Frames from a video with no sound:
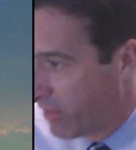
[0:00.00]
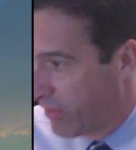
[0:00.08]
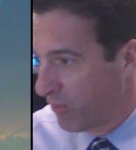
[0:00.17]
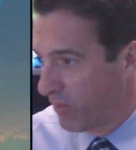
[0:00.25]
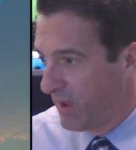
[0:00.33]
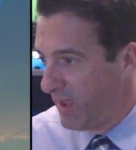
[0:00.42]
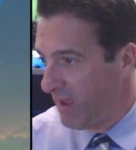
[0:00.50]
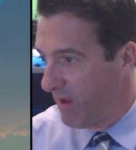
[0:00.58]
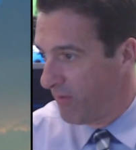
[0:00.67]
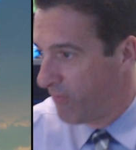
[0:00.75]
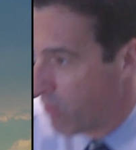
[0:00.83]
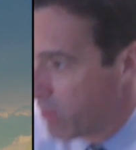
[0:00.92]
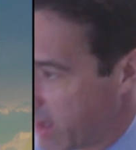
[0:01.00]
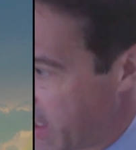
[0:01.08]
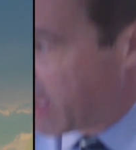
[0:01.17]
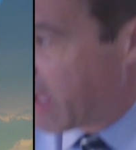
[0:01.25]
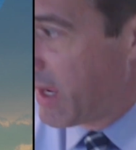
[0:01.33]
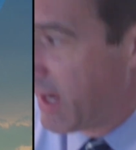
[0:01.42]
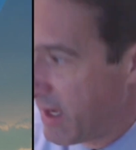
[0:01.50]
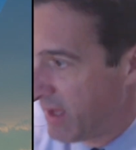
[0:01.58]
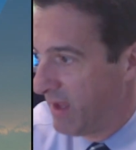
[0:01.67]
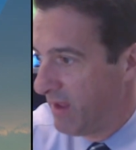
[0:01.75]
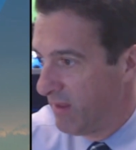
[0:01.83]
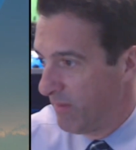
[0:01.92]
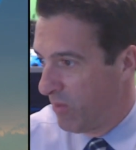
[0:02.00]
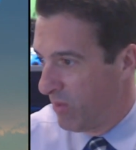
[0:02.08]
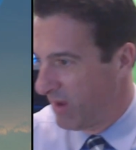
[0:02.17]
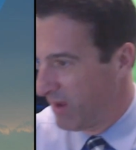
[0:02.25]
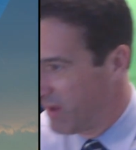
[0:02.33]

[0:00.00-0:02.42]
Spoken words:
3:49 in the morning.